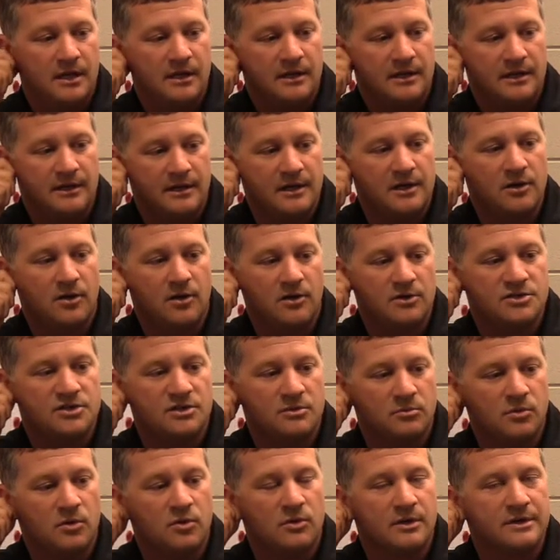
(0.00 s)
Now they are
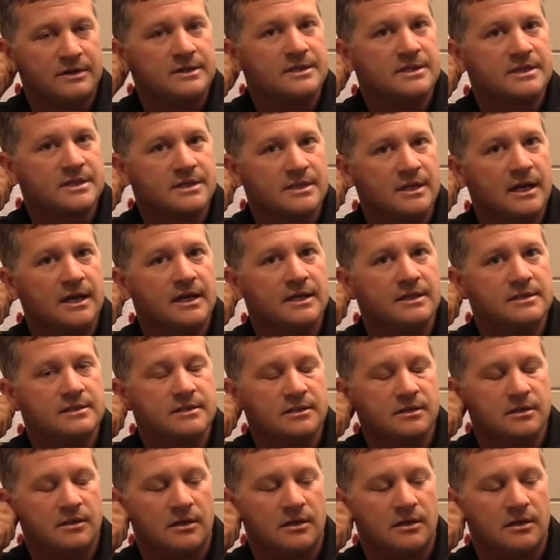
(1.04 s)
some more in the state.